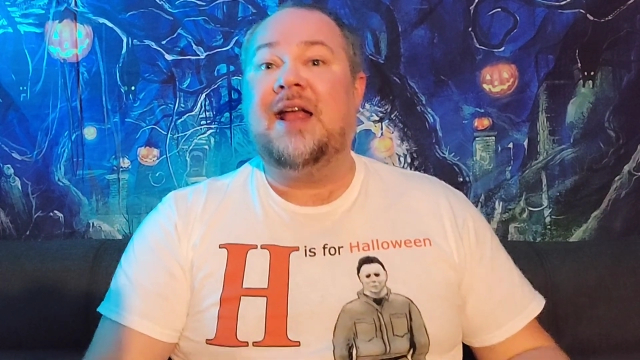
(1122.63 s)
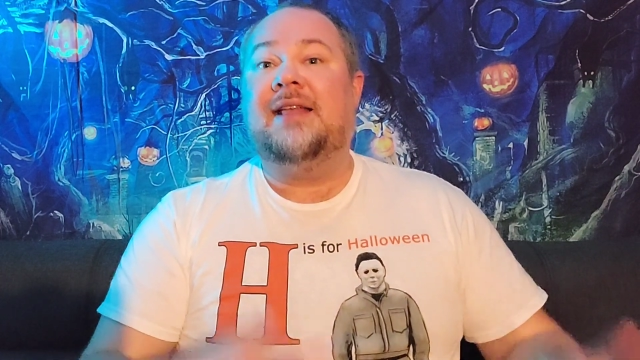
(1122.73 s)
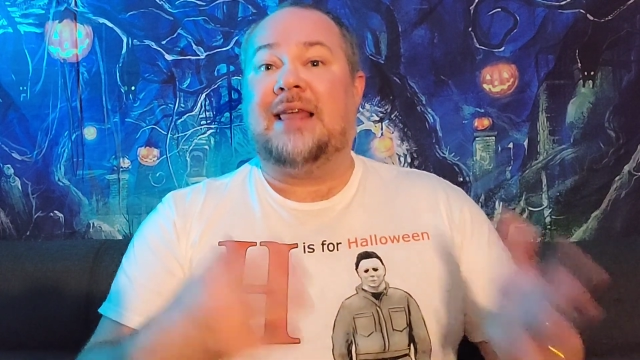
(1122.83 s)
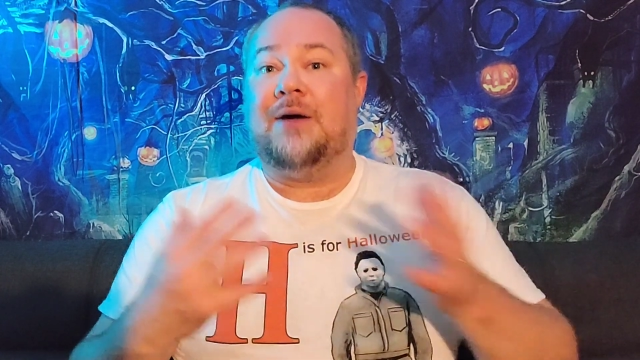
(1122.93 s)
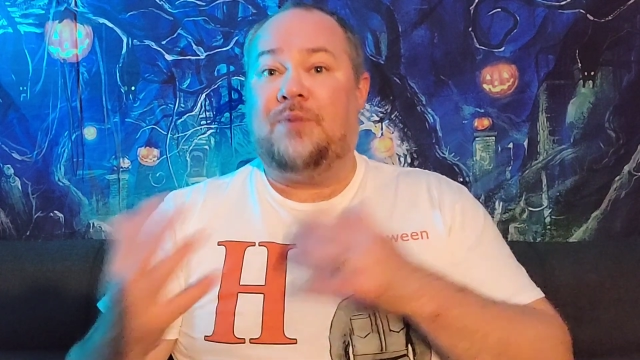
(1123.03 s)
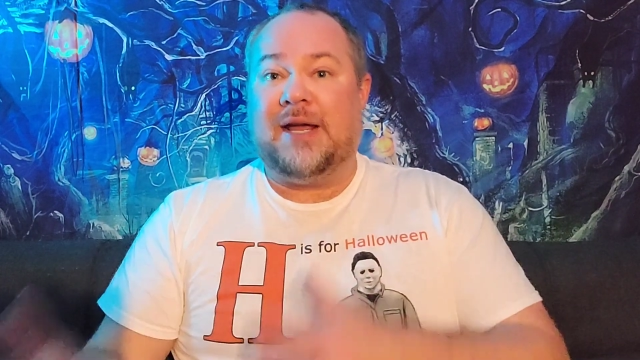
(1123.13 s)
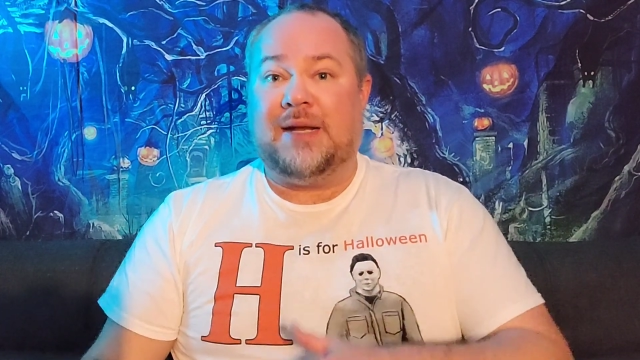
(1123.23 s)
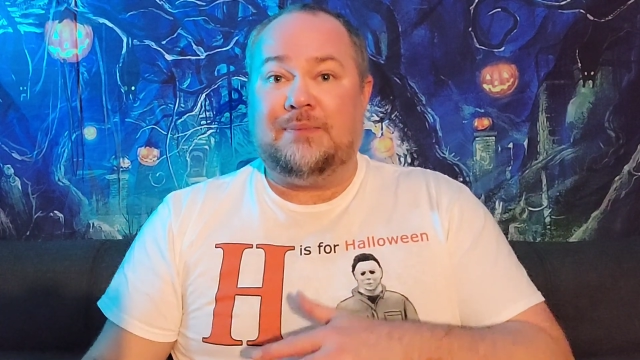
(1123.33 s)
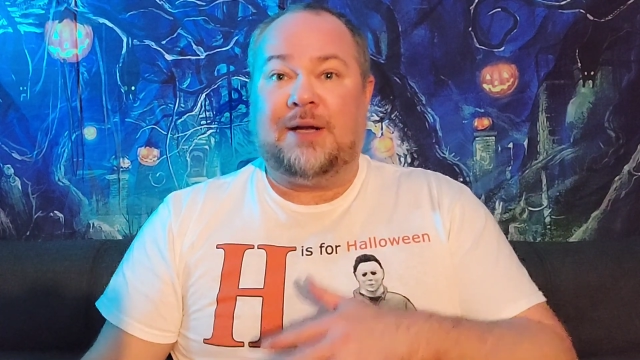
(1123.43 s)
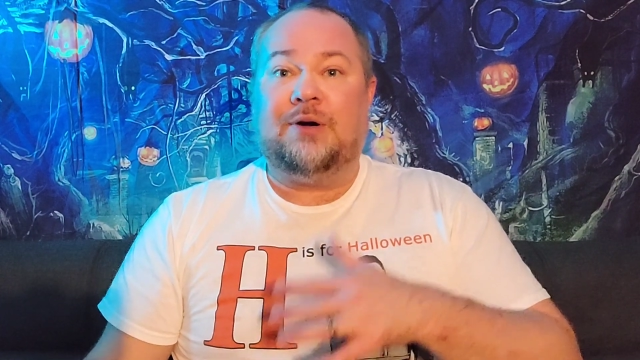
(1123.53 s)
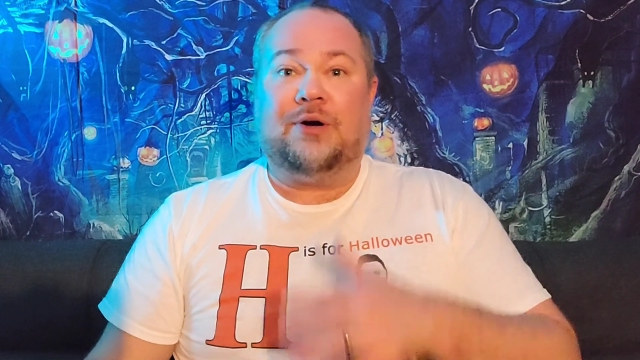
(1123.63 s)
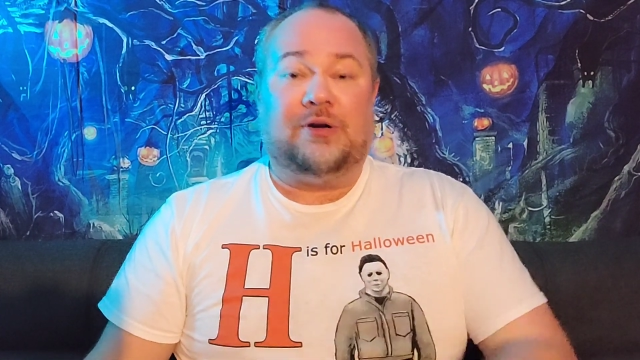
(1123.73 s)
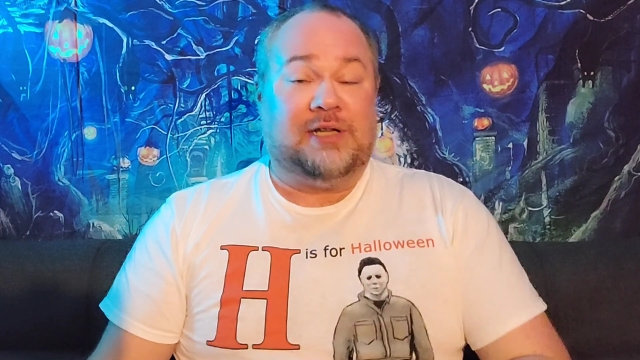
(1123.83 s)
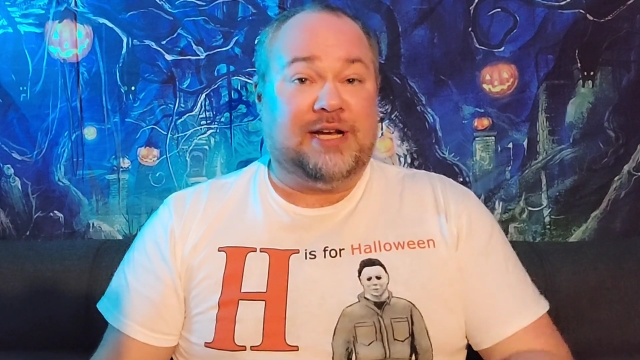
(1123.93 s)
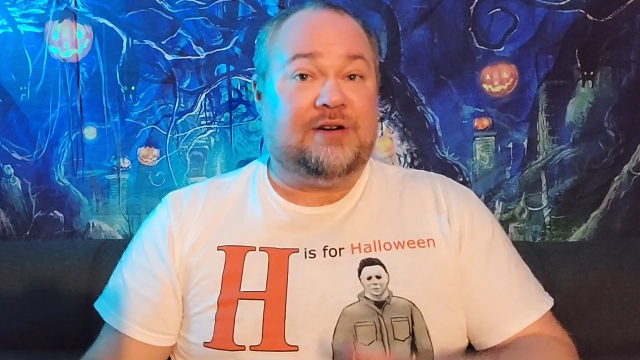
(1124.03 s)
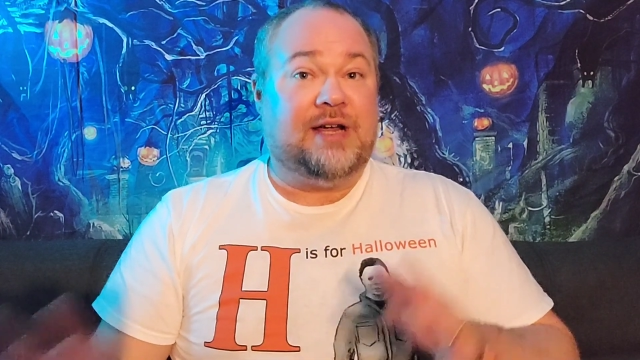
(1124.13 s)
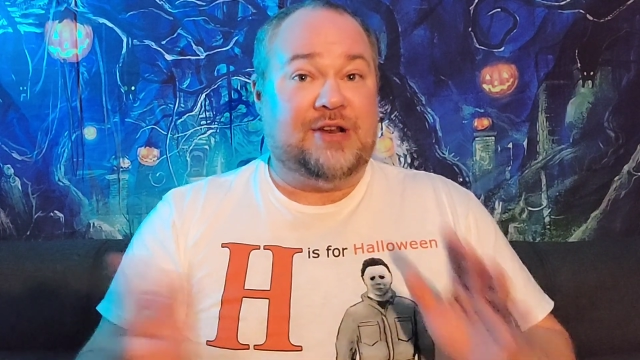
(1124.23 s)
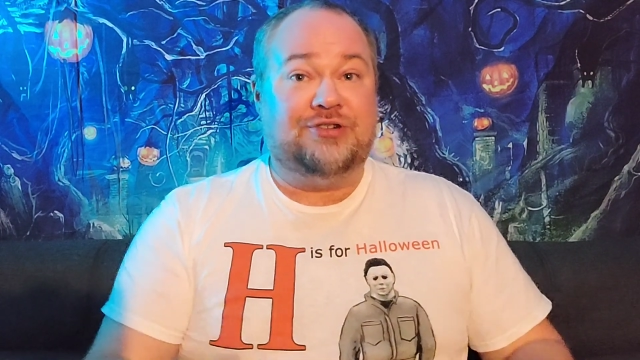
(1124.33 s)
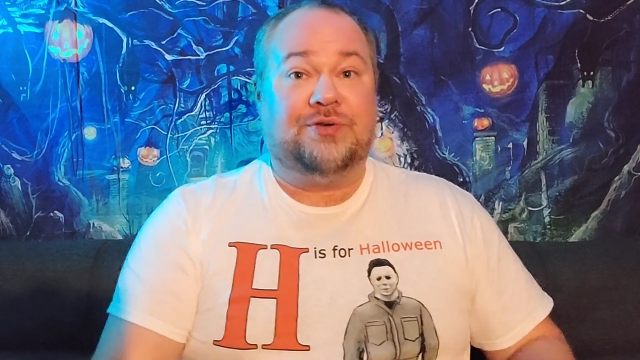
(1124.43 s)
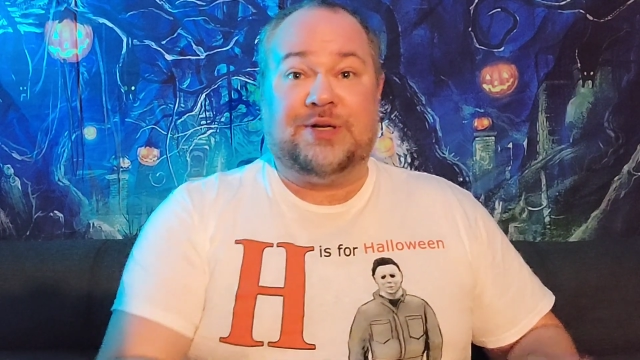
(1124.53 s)
that we had been earlier
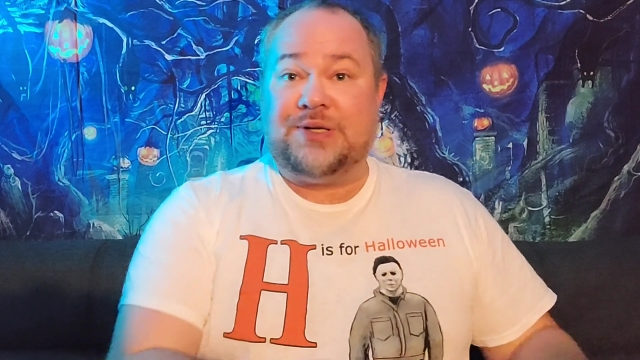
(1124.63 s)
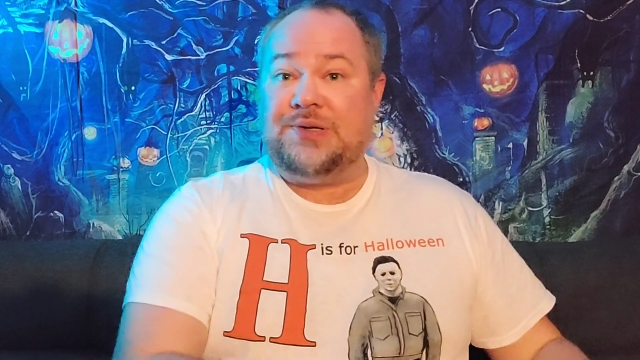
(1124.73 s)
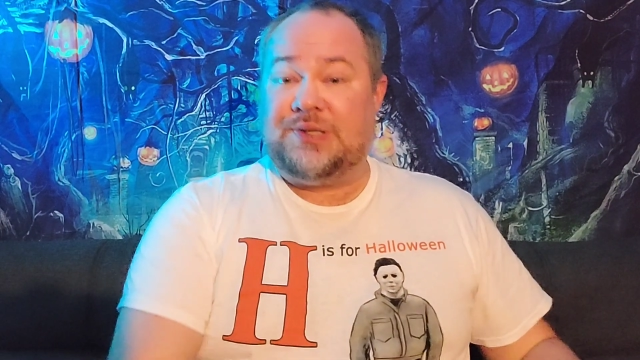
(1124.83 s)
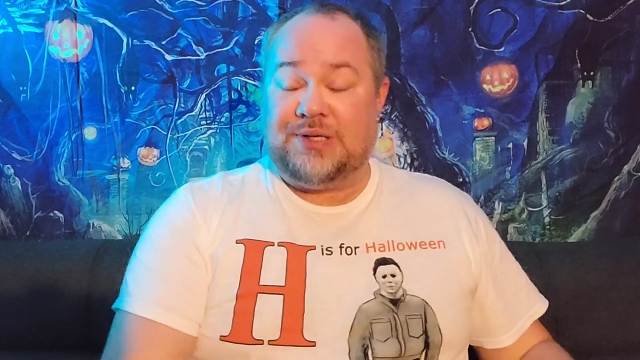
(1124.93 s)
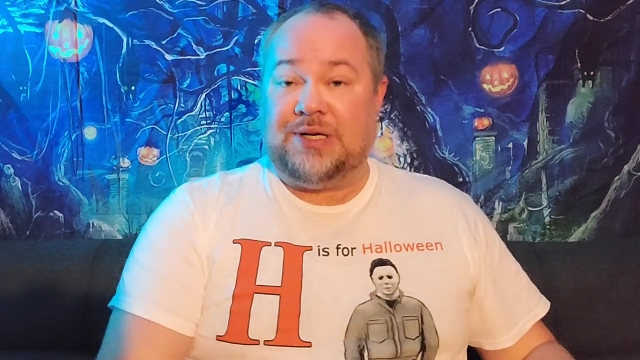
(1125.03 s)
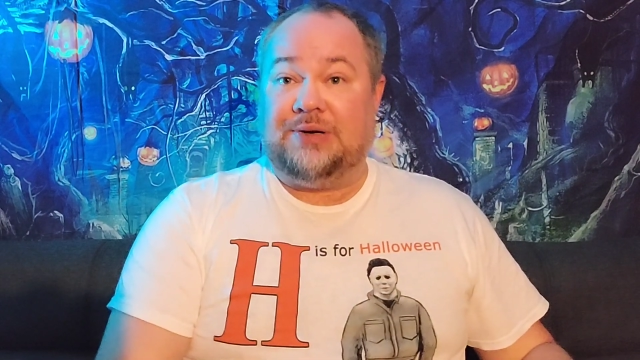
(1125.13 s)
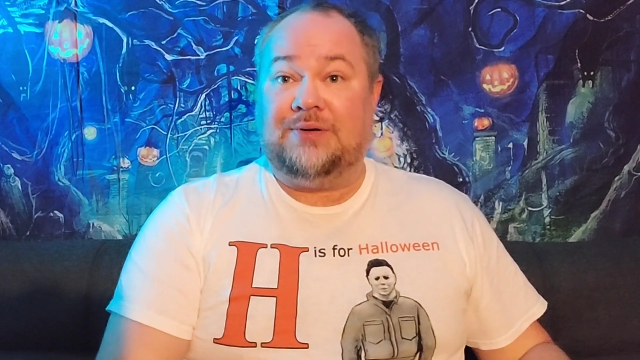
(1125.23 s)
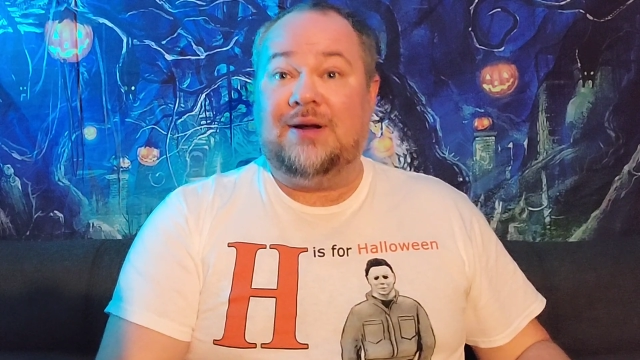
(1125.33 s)
introduced to.